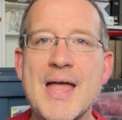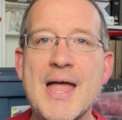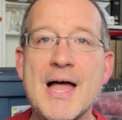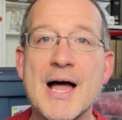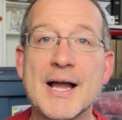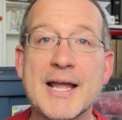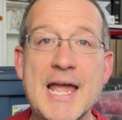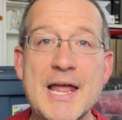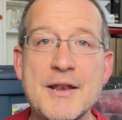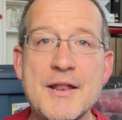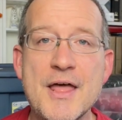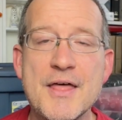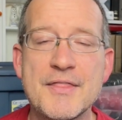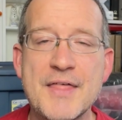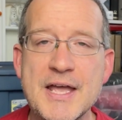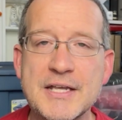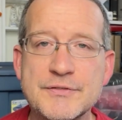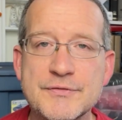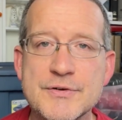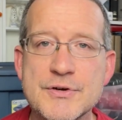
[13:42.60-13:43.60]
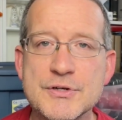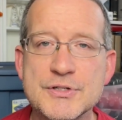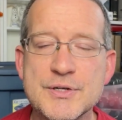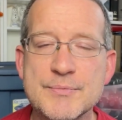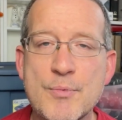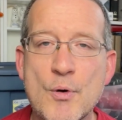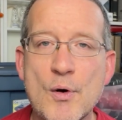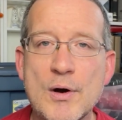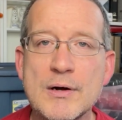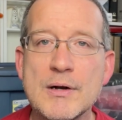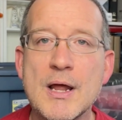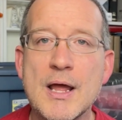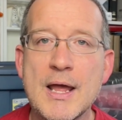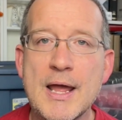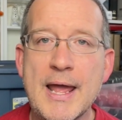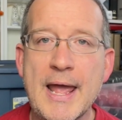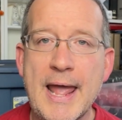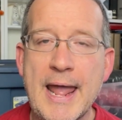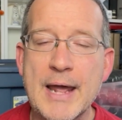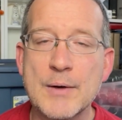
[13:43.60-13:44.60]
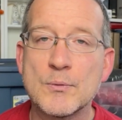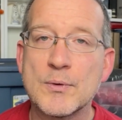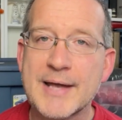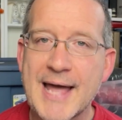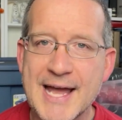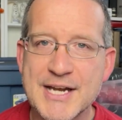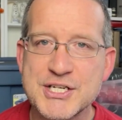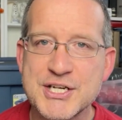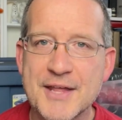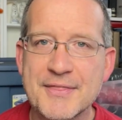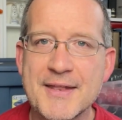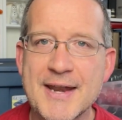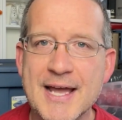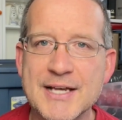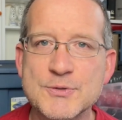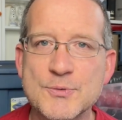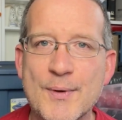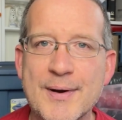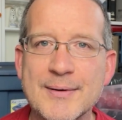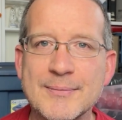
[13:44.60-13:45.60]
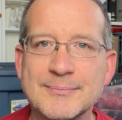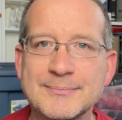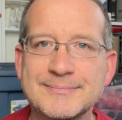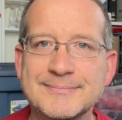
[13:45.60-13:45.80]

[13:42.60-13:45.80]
Again, thanks for your support, and we'll catch you on the next one.